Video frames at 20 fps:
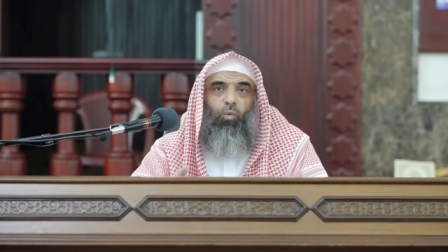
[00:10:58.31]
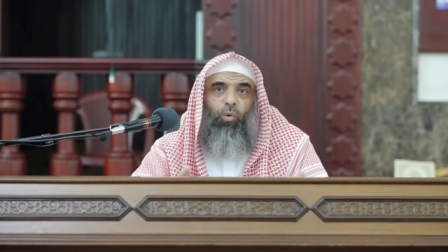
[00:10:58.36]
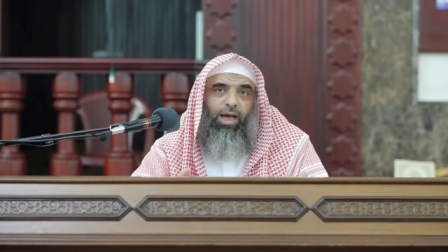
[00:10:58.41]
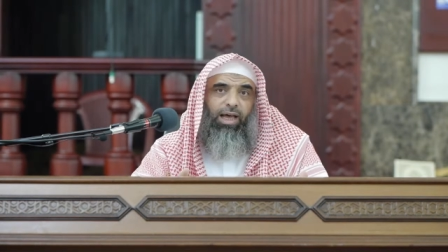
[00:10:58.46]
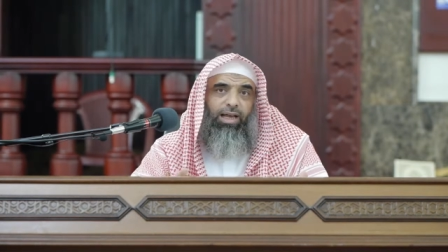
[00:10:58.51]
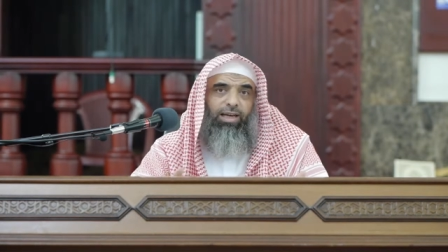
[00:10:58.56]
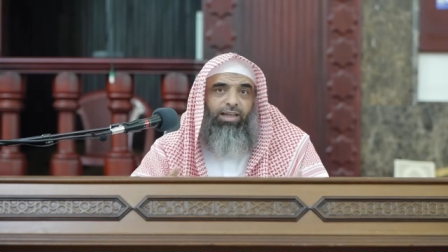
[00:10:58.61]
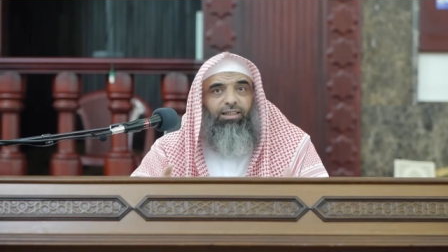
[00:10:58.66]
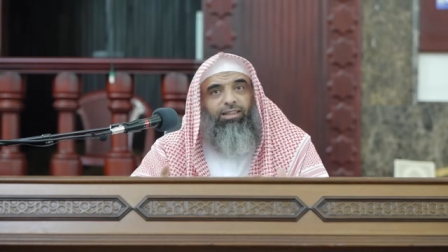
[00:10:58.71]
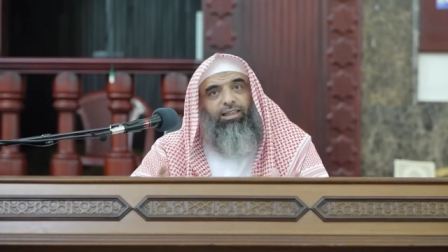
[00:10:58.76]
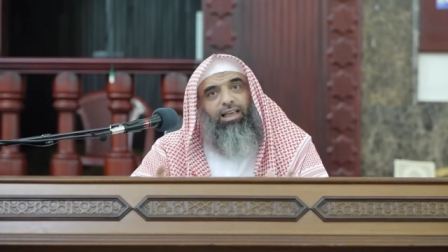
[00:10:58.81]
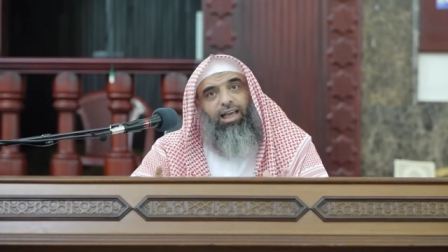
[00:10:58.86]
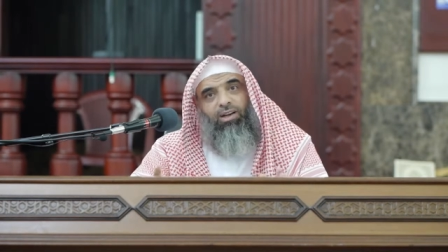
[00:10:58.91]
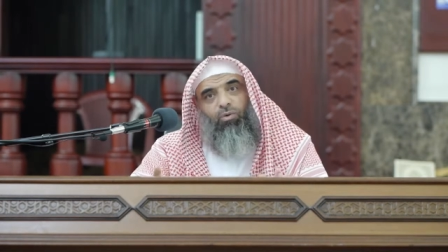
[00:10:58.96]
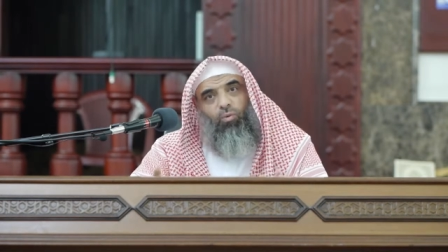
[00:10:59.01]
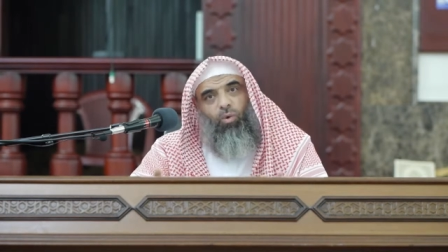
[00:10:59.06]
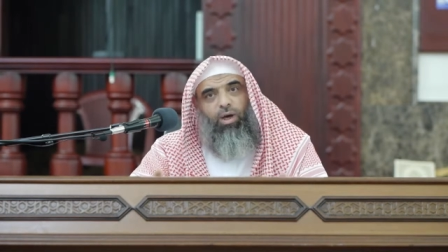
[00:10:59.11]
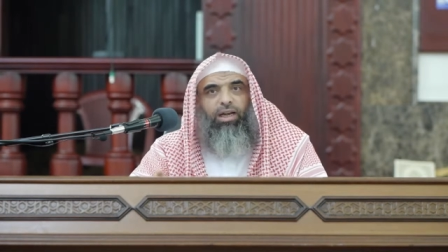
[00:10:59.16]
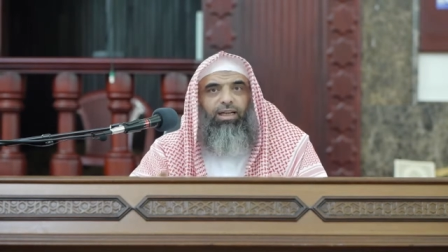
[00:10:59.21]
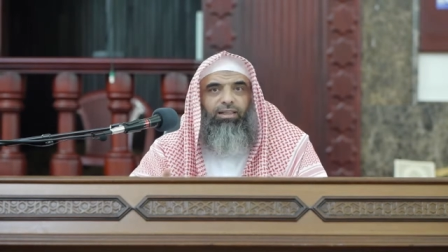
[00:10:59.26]
walid
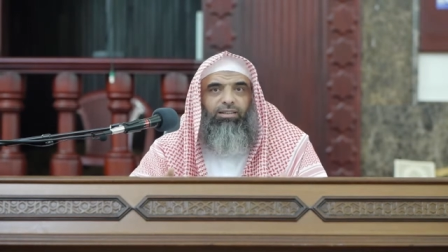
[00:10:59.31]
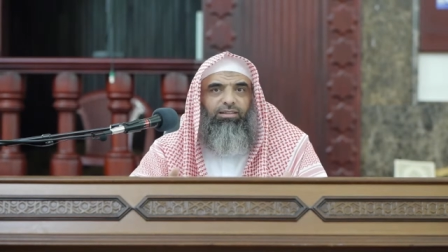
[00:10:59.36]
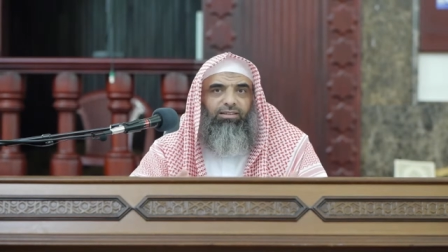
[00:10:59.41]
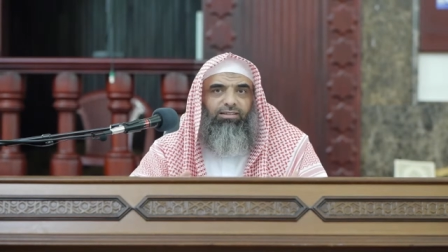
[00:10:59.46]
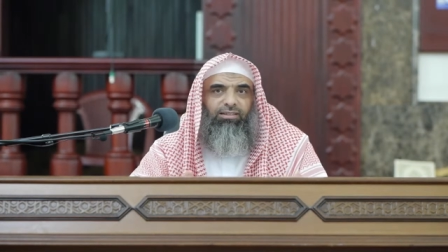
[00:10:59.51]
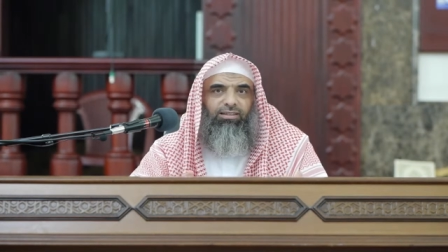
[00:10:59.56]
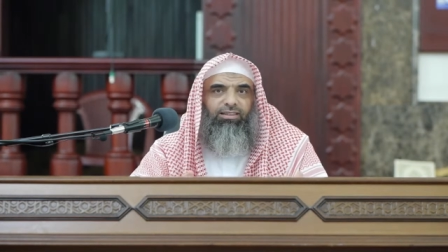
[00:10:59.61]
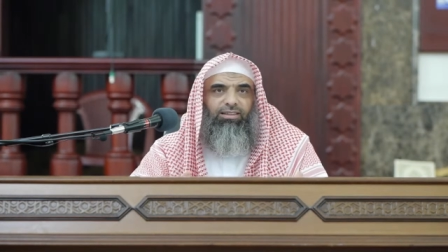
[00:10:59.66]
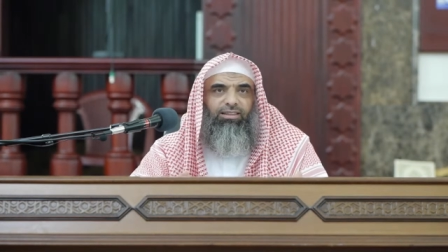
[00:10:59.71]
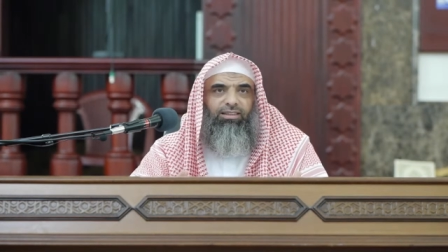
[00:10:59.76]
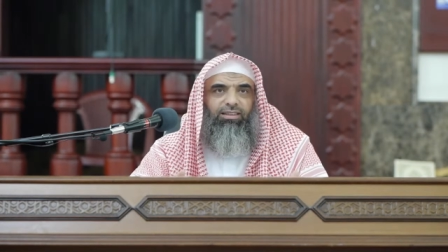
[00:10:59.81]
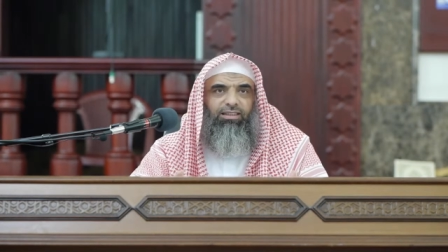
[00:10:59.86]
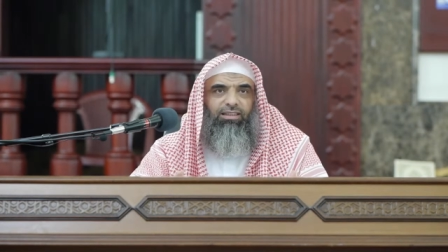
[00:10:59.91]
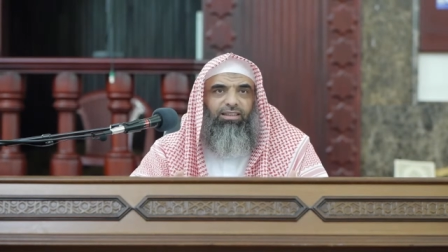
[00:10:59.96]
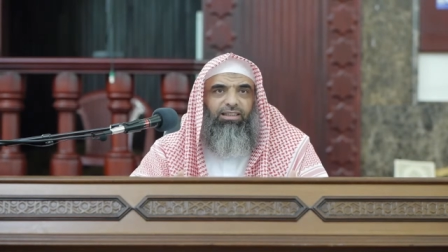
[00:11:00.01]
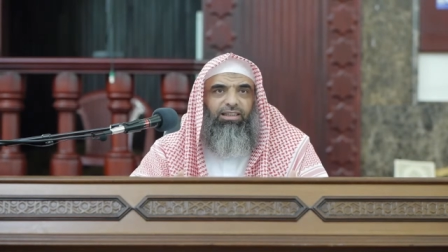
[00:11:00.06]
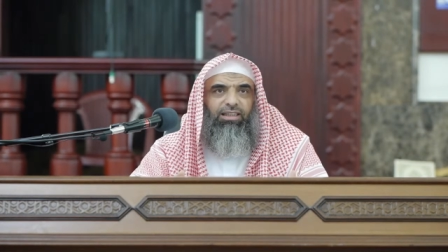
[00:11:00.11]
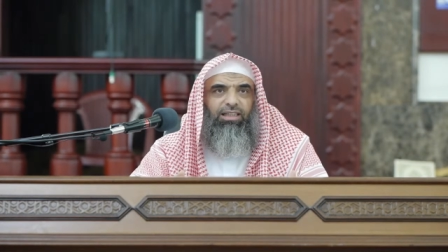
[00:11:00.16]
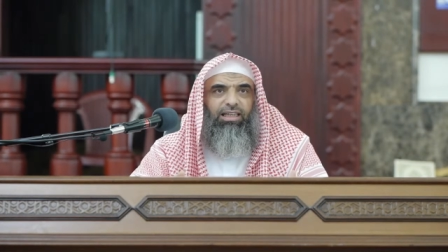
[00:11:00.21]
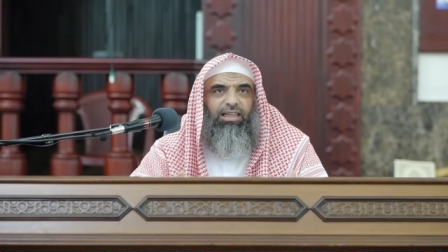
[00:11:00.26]
and walad
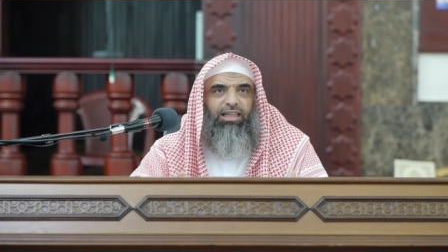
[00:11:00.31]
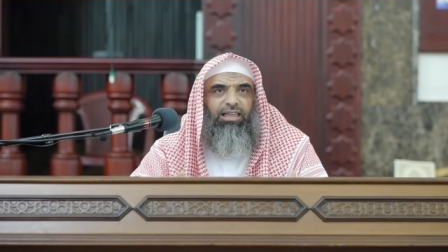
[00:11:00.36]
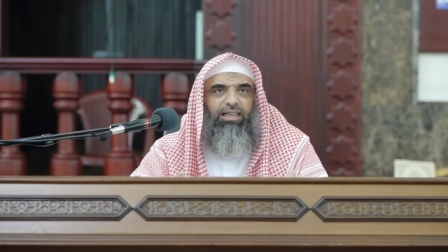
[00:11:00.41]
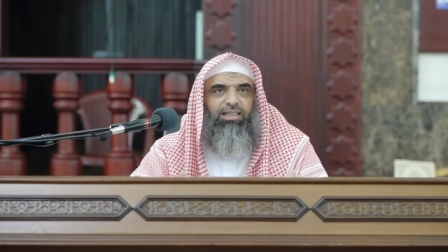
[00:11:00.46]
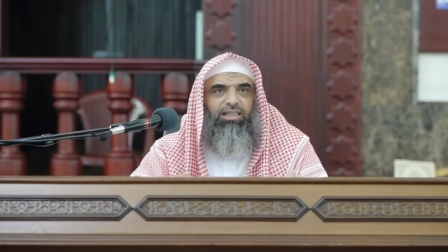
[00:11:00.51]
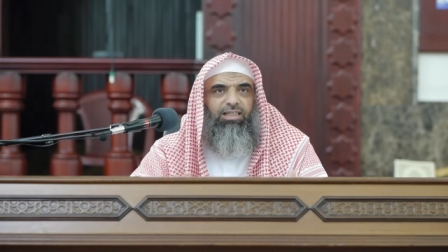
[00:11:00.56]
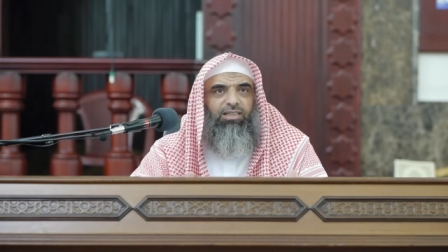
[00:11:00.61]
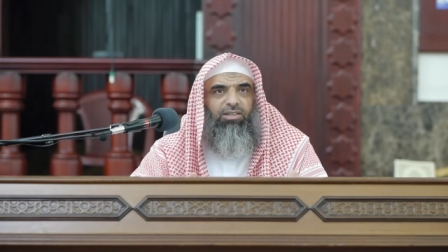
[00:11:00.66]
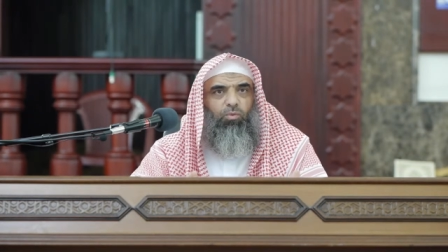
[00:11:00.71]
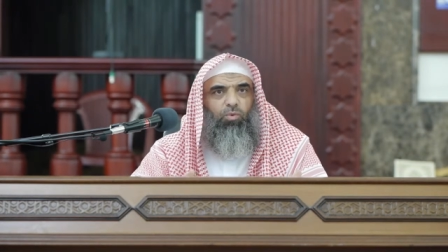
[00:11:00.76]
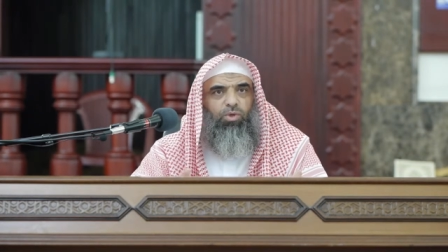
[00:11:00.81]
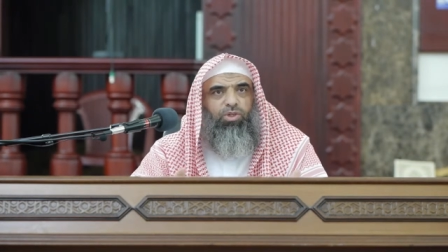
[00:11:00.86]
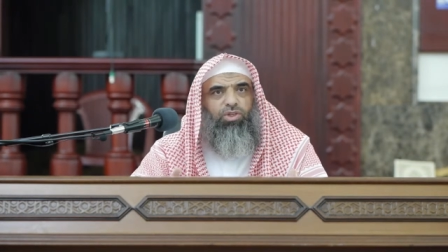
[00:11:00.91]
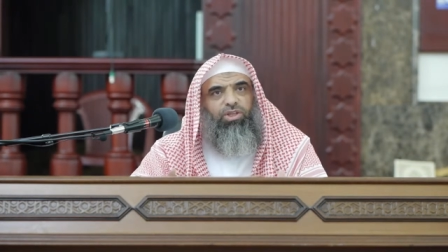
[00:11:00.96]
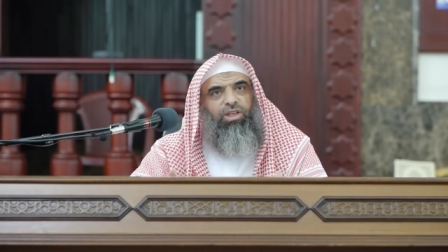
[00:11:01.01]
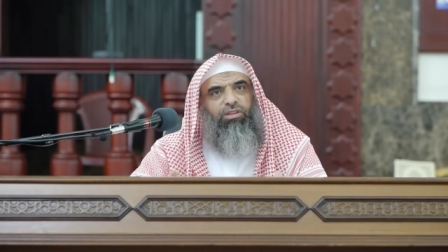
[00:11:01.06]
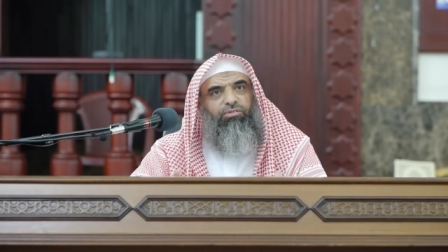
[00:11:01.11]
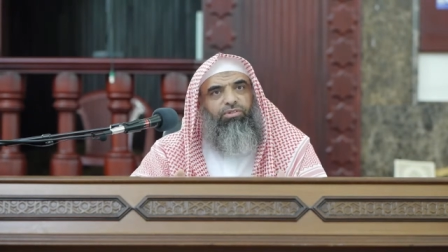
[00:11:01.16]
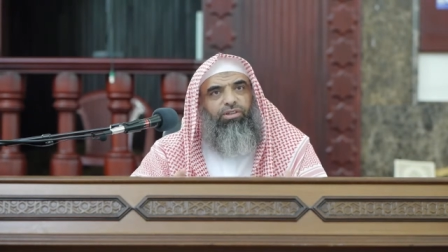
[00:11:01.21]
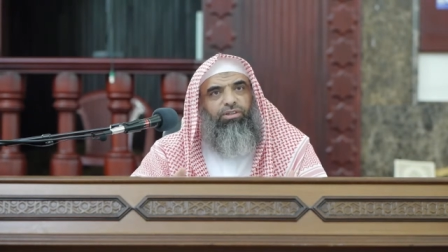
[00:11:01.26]
eh, was
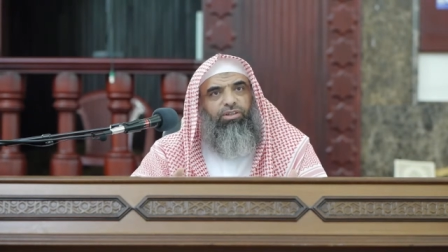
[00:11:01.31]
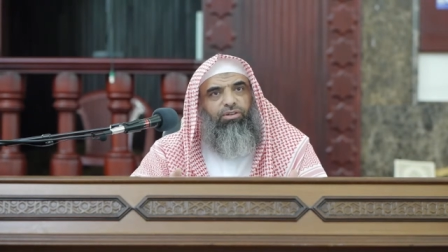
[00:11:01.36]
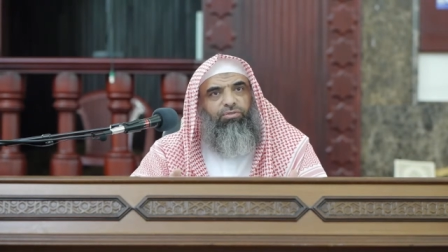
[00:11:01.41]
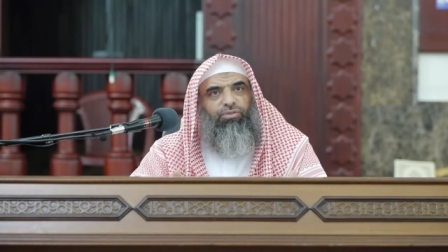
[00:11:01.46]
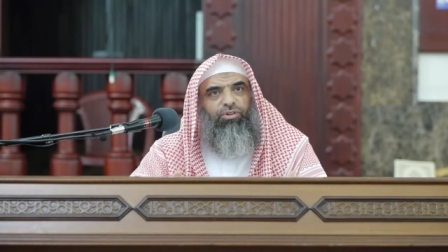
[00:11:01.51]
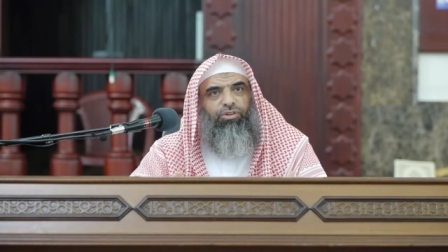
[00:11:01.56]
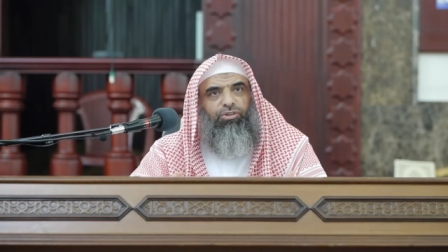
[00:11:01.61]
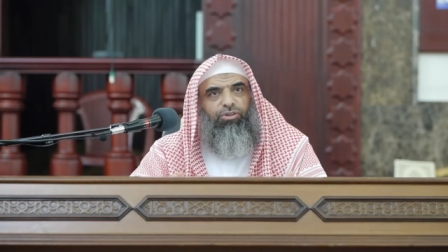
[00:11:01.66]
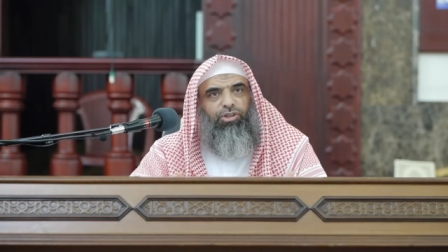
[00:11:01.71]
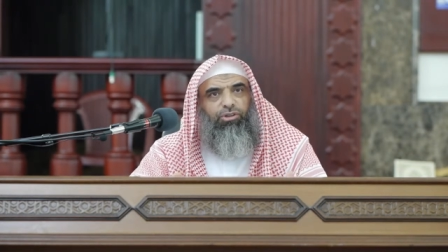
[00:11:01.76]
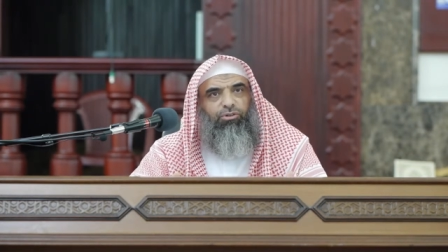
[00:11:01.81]
given different